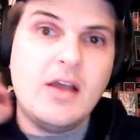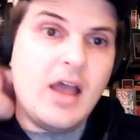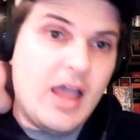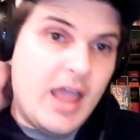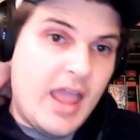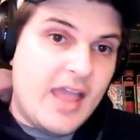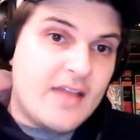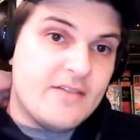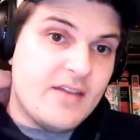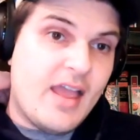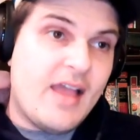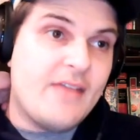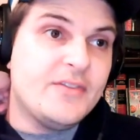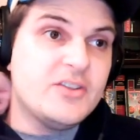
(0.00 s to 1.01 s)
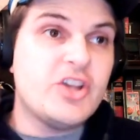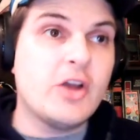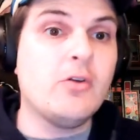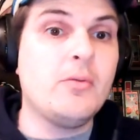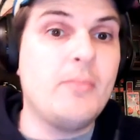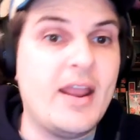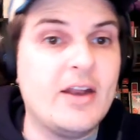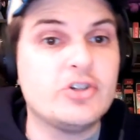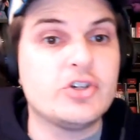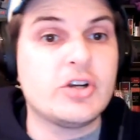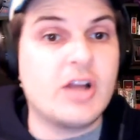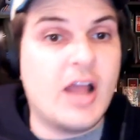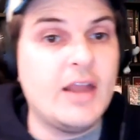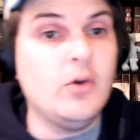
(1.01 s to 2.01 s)
uh, and and the general manager
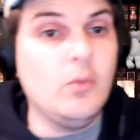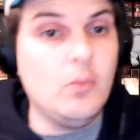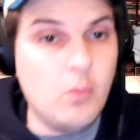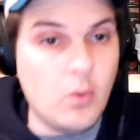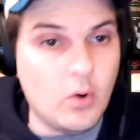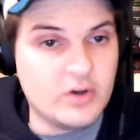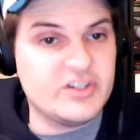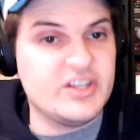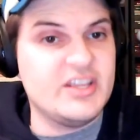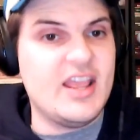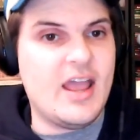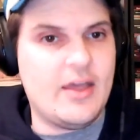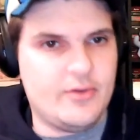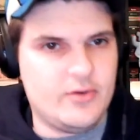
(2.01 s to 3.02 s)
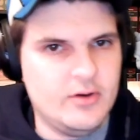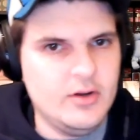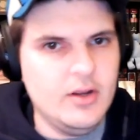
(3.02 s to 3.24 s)
kind of work together.